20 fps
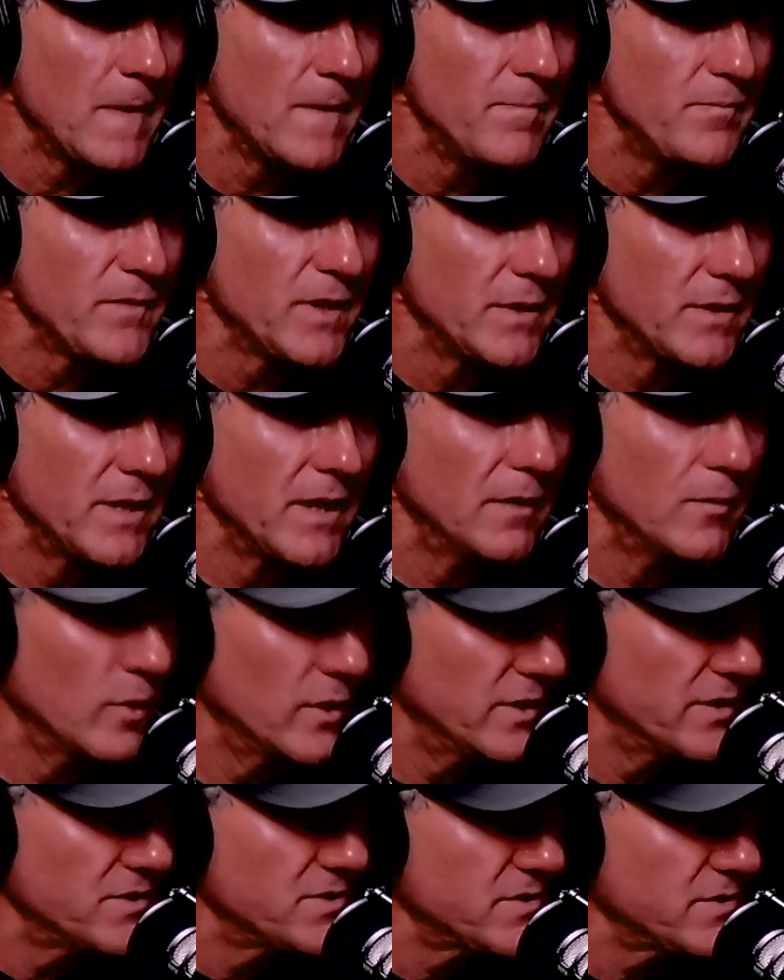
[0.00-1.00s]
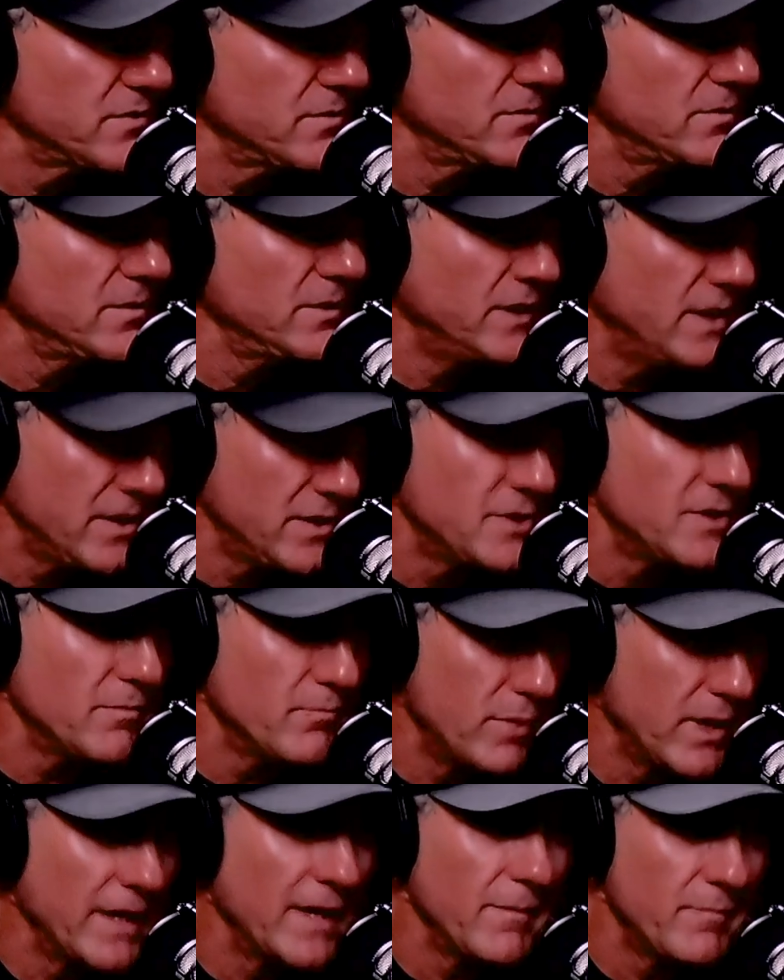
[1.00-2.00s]
That was get your butt
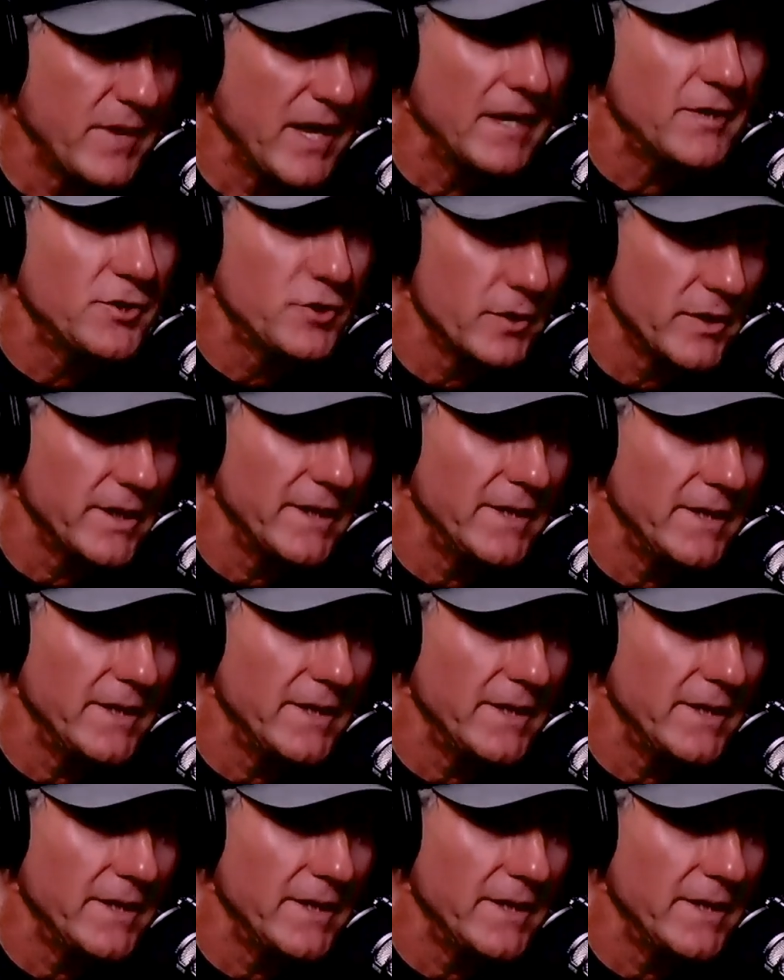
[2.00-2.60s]
up that tree,